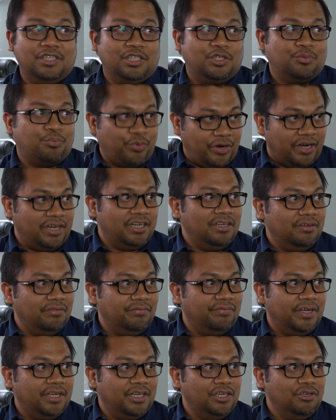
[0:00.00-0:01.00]
spreading
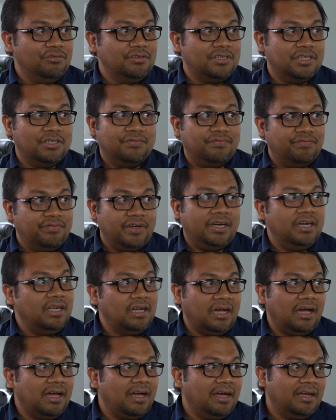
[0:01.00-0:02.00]
fake news is very
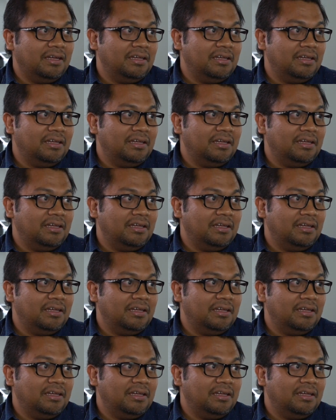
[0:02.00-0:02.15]
high.